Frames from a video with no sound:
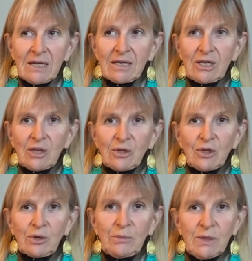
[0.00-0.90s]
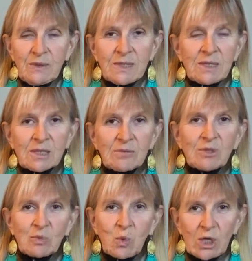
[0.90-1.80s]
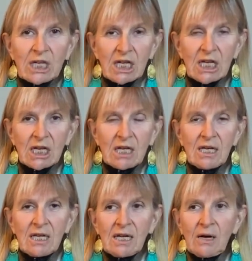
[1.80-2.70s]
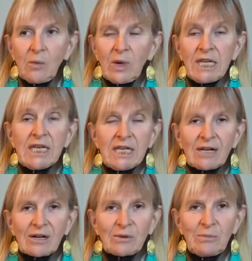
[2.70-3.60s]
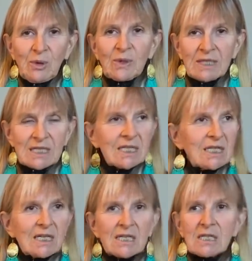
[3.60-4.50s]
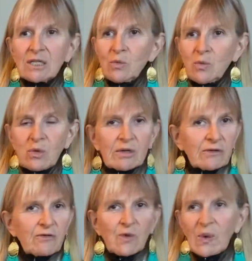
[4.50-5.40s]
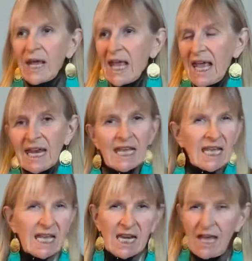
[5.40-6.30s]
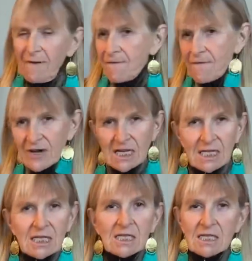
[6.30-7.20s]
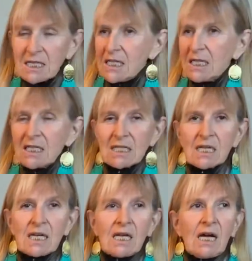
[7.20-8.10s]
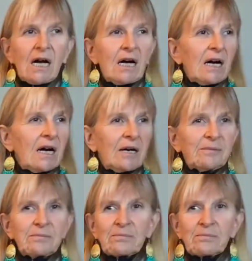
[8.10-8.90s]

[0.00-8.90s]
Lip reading: Your immune system's working. We need our immunity to work for any and every disease, flus,